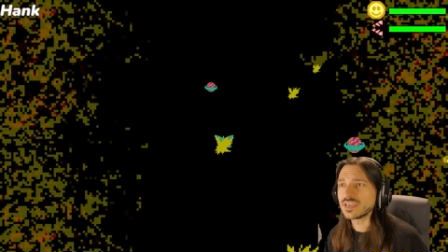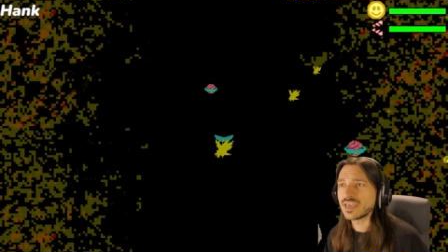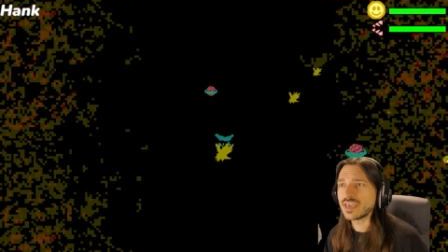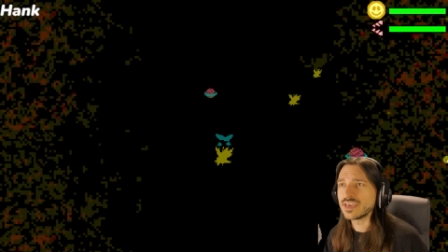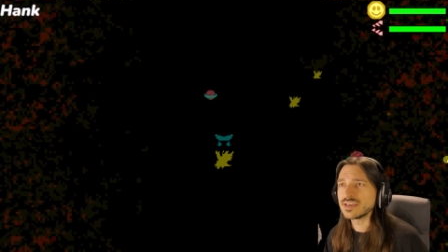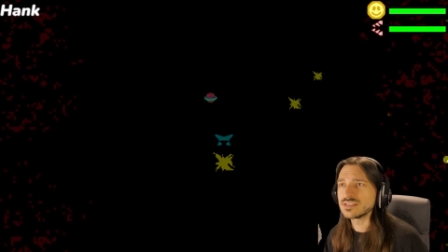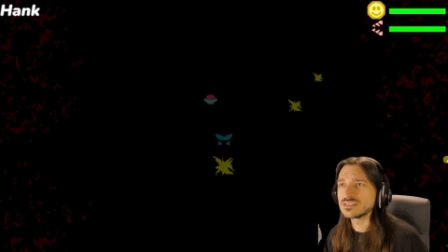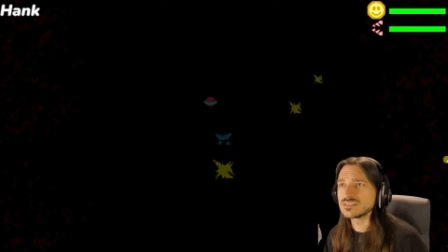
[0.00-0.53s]

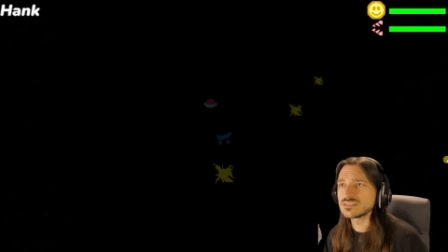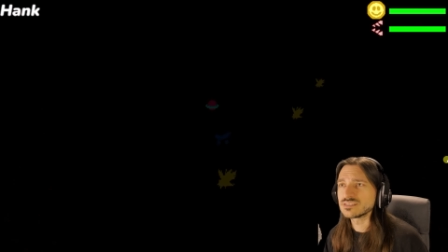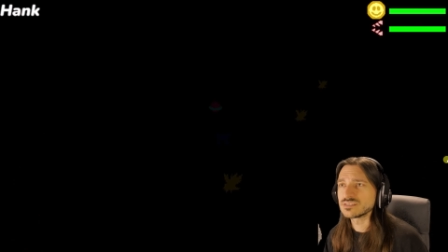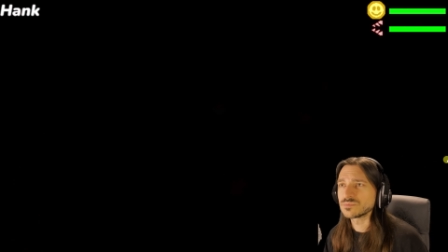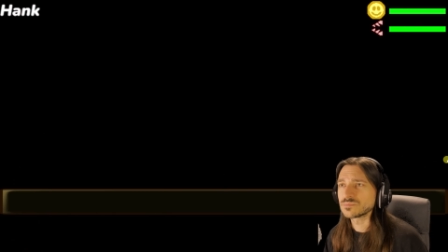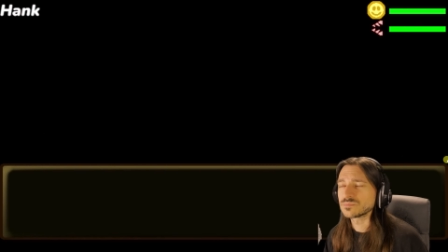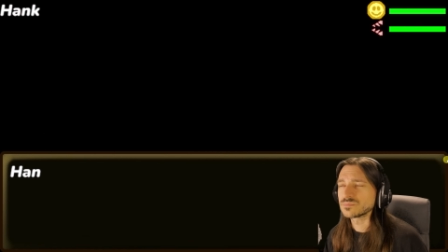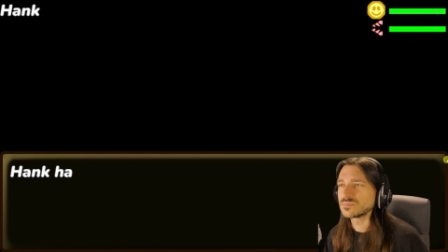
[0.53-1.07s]
And
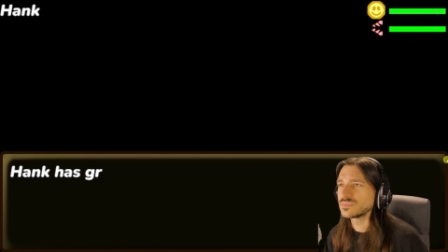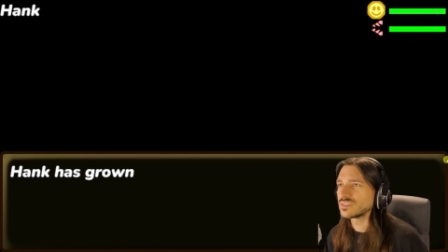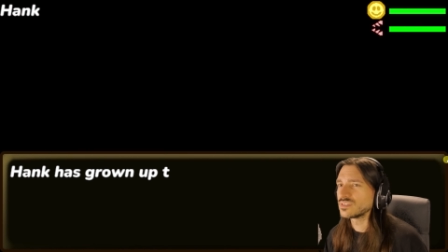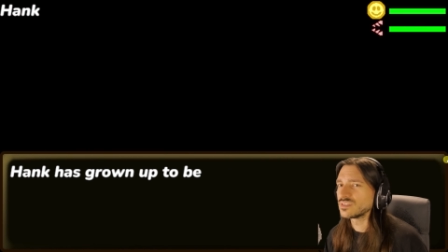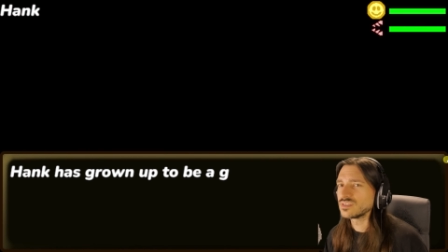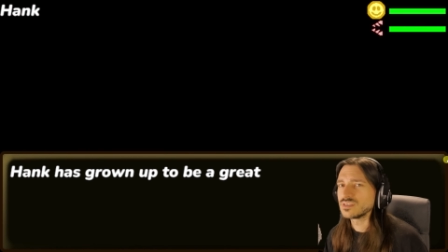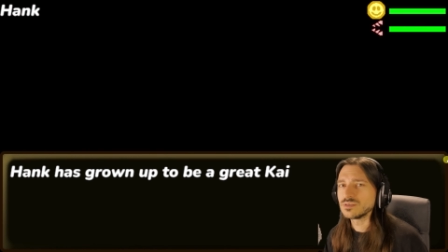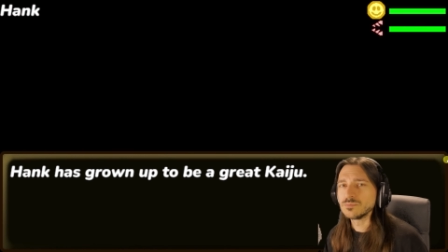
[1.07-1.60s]

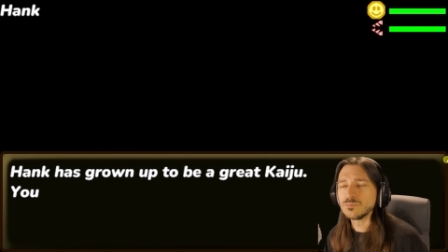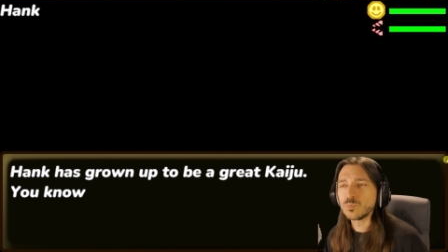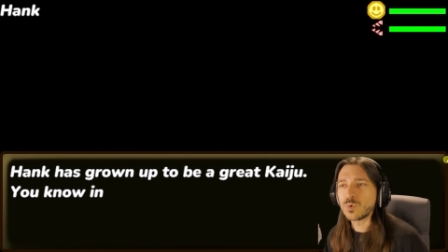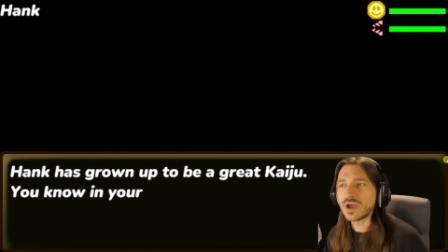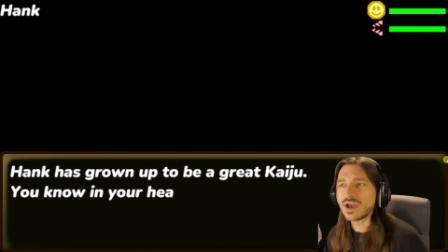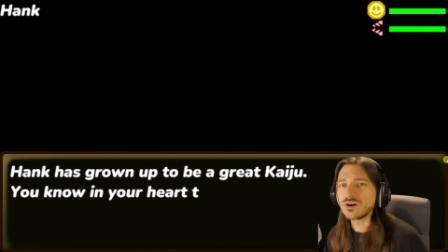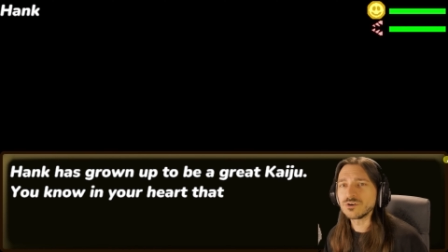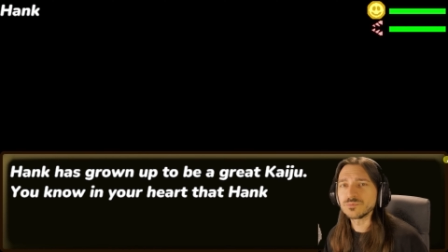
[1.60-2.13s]

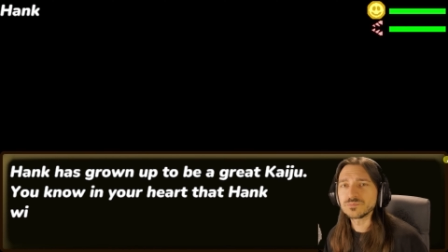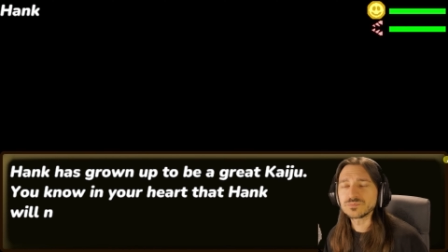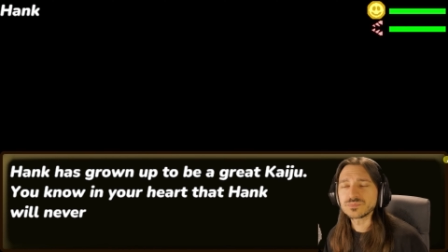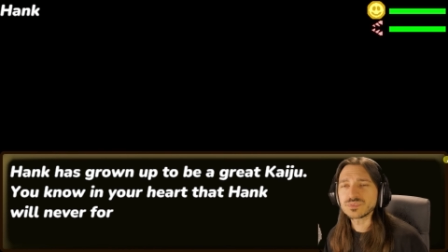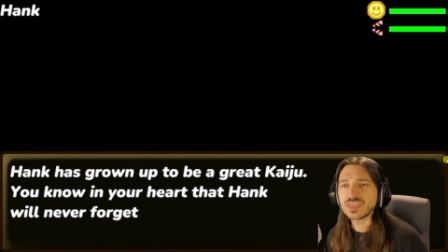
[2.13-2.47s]
wow,